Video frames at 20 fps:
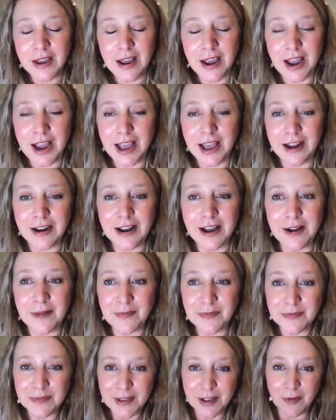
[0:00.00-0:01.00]
And
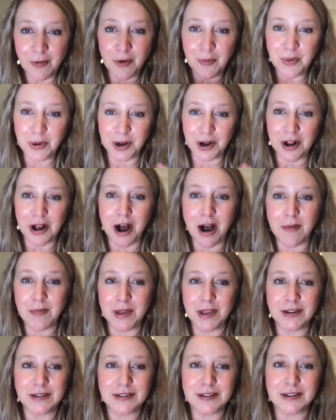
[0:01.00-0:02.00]
um, we'll put a
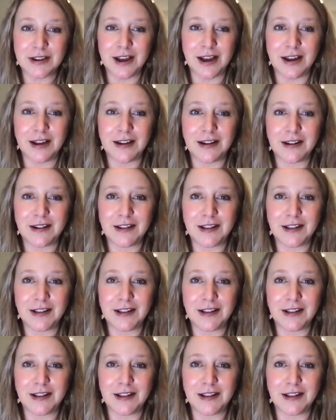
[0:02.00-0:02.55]
comment, uh,